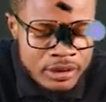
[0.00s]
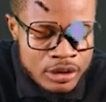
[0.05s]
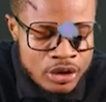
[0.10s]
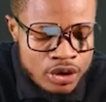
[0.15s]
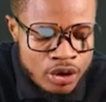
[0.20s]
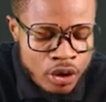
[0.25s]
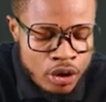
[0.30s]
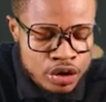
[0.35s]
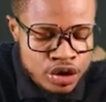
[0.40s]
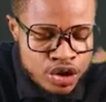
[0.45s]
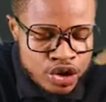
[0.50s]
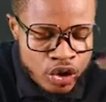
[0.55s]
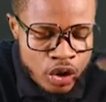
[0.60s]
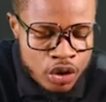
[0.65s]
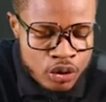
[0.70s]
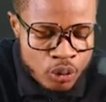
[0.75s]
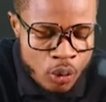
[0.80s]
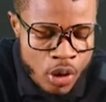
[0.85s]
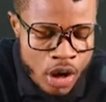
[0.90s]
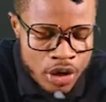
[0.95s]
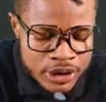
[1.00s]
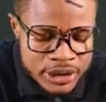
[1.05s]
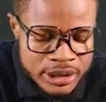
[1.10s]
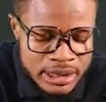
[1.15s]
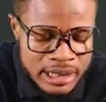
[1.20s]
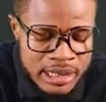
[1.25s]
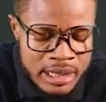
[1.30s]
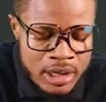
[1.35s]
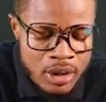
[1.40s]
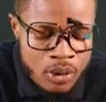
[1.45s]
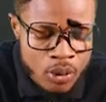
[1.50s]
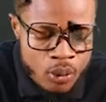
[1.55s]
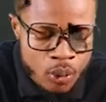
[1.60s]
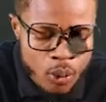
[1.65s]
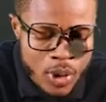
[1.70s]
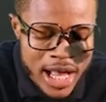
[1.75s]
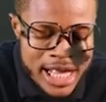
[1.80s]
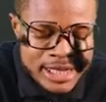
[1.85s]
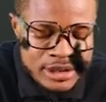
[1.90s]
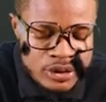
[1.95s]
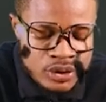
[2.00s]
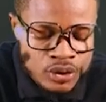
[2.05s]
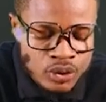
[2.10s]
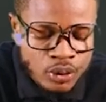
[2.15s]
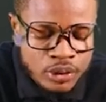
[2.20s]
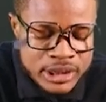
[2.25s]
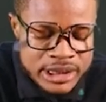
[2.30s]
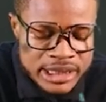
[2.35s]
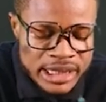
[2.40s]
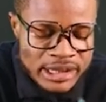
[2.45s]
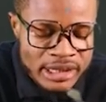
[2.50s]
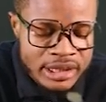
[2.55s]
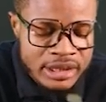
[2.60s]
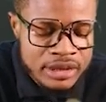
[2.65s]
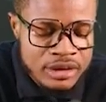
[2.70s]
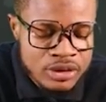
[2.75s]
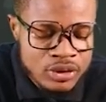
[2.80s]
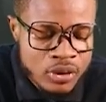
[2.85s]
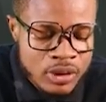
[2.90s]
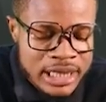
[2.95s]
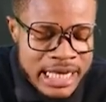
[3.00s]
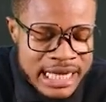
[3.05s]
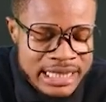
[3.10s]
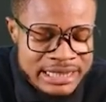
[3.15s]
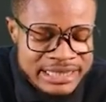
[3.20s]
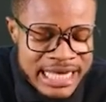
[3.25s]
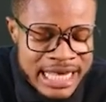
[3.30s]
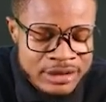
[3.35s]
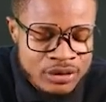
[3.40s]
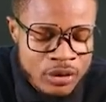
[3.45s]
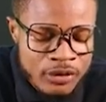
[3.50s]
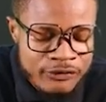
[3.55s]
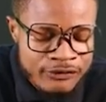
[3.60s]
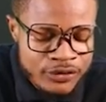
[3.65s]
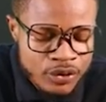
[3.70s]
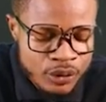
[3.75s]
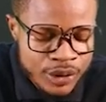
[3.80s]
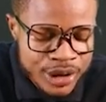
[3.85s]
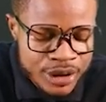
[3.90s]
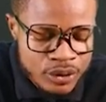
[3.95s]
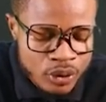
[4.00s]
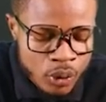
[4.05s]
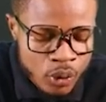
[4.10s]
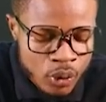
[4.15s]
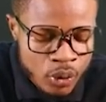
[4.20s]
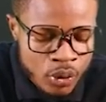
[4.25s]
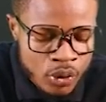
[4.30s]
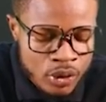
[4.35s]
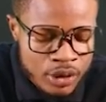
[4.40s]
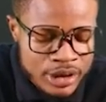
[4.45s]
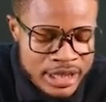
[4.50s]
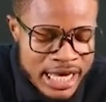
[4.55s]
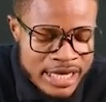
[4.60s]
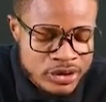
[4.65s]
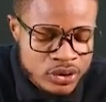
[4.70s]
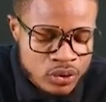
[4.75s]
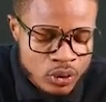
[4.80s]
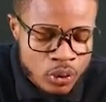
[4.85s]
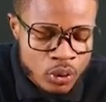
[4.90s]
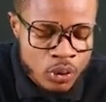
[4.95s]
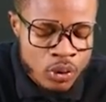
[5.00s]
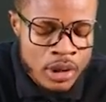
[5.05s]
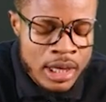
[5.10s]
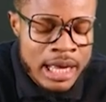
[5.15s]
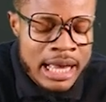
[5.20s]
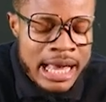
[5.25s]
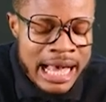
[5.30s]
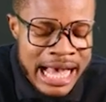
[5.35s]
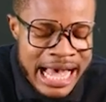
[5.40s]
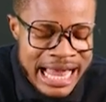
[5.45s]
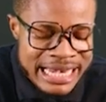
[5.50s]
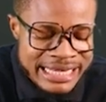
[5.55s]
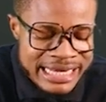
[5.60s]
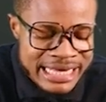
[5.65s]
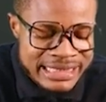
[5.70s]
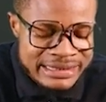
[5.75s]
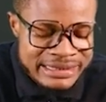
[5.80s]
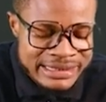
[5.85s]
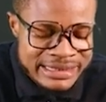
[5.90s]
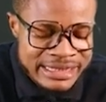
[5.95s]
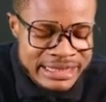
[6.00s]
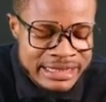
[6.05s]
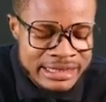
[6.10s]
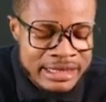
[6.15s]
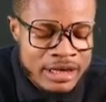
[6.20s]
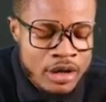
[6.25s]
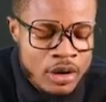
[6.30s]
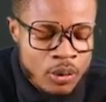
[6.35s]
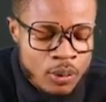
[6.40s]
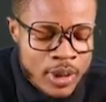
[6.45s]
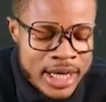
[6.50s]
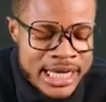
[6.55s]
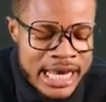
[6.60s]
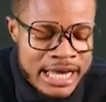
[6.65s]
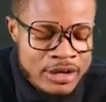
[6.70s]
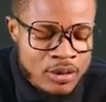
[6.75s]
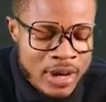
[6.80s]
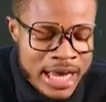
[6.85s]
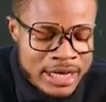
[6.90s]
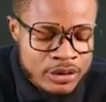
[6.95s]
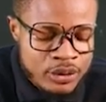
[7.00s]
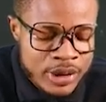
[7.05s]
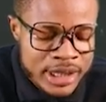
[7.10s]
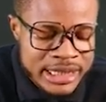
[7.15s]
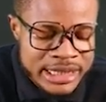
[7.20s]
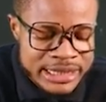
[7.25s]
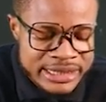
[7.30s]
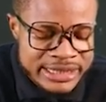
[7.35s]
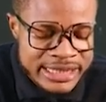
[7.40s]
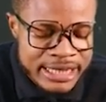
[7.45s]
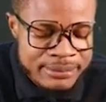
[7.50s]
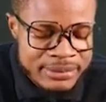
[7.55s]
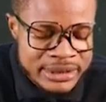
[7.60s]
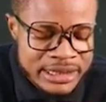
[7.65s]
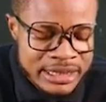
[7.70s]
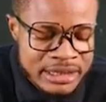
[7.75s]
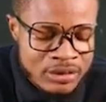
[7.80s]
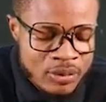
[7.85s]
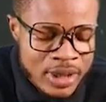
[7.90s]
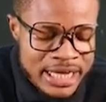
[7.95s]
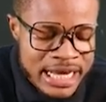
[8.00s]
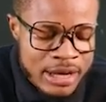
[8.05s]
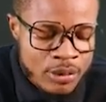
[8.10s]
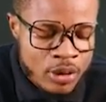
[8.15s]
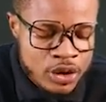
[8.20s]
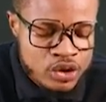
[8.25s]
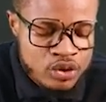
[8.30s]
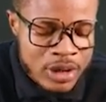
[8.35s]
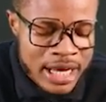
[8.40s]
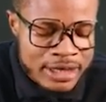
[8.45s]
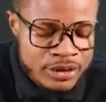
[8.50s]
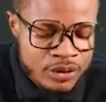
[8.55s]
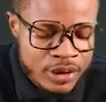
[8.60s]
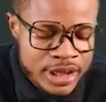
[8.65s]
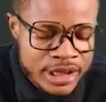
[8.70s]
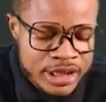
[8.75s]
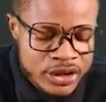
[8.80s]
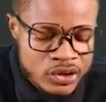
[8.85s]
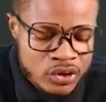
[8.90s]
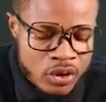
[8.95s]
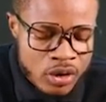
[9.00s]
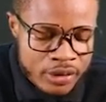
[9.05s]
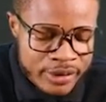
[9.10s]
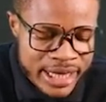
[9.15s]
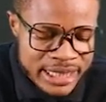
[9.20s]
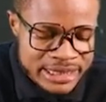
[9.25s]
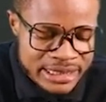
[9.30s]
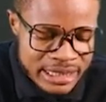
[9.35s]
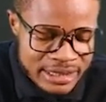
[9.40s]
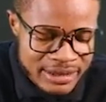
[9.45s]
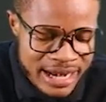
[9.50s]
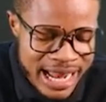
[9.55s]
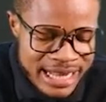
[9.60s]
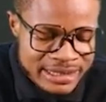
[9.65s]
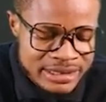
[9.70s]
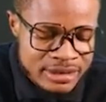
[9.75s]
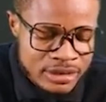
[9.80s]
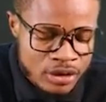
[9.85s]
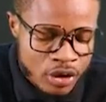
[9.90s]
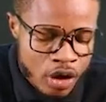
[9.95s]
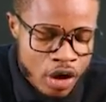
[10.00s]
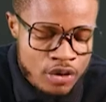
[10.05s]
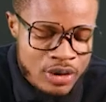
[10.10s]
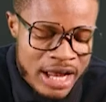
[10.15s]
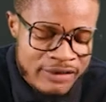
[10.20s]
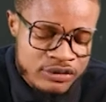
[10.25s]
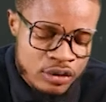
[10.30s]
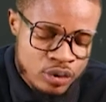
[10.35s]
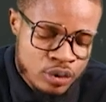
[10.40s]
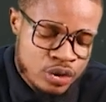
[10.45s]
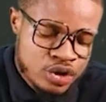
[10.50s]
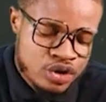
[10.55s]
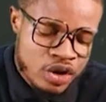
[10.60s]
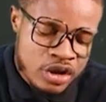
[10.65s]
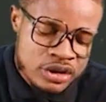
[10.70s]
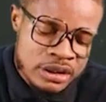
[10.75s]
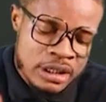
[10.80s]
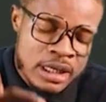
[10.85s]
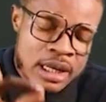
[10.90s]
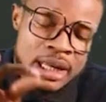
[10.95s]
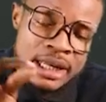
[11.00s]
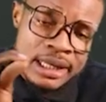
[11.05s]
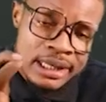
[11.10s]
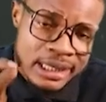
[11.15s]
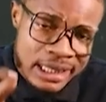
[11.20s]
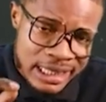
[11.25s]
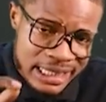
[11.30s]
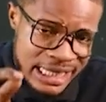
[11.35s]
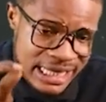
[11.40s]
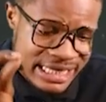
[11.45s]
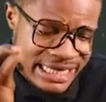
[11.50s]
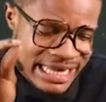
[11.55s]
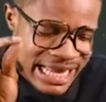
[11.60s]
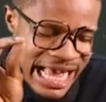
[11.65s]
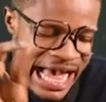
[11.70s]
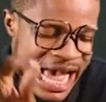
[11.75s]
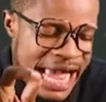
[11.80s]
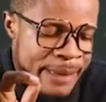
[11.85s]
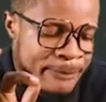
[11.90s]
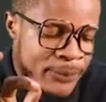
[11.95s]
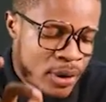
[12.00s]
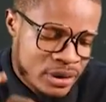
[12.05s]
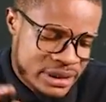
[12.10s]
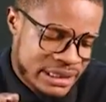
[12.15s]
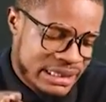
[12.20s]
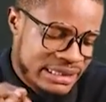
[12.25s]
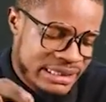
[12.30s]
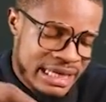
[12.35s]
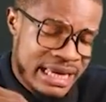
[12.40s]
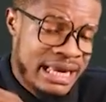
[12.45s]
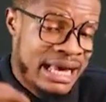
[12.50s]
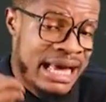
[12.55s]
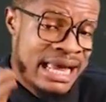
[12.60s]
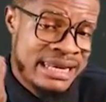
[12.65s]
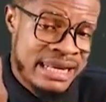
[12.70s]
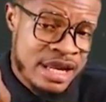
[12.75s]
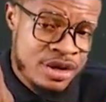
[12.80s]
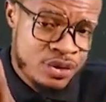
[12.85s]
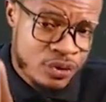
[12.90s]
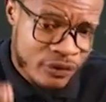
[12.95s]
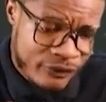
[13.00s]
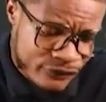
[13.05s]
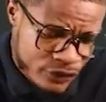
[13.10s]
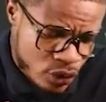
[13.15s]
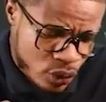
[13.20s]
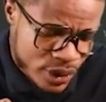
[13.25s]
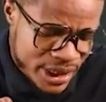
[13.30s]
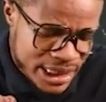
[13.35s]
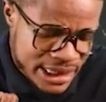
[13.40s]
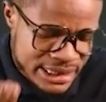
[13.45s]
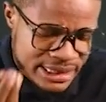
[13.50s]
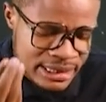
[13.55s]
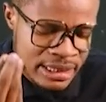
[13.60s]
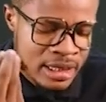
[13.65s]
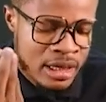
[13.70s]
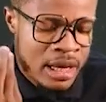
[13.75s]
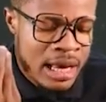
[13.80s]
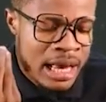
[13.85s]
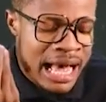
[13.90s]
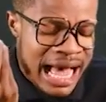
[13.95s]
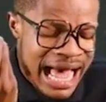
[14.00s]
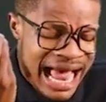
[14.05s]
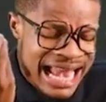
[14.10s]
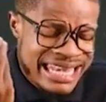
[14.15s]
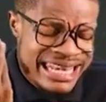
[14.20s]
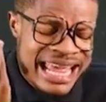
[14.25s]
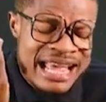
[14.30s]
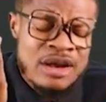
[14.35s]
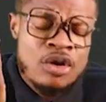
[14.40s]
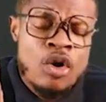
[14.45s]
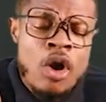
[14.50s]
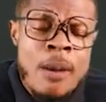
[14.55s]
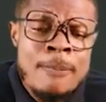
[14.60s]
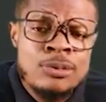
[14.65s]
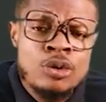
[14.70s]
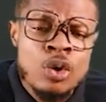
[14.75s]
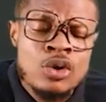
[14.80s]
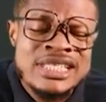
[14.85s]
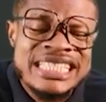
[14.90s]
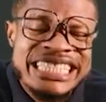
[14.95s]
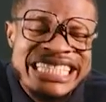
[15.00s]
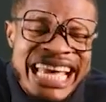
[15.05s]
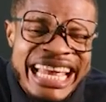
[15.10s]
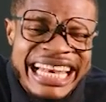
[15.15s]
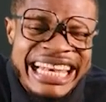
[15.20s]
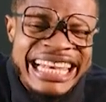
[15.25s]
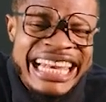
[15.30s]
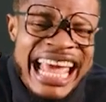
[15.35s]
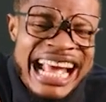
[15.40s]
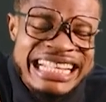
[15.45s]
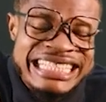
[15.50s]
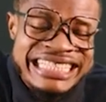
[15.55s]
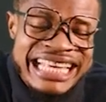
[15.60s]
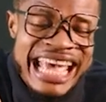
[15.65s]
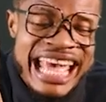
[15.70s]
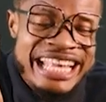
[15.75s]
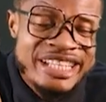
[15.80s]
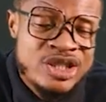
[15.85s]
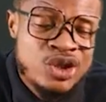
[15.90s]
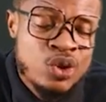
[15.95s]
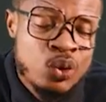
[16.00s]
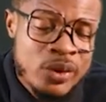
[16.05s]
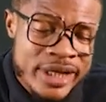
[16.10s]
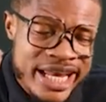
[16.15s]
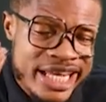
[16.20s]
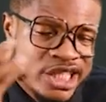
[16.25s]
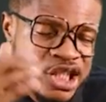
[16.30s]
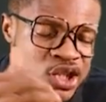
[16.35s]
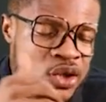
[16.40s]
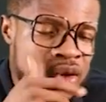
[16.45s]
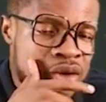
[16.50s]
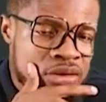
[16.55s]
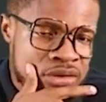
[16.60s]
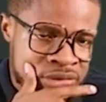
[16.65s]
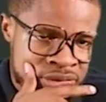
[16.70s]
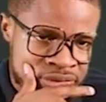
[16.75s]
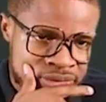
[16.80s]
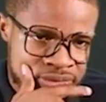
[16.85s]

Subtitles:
Your John what? 123. You can decide to view it to yes or and then see whether you are doing the same thing, whether what you are doing is correct, right? All you have to do is just click the I button there and then you view it. And then come to select education.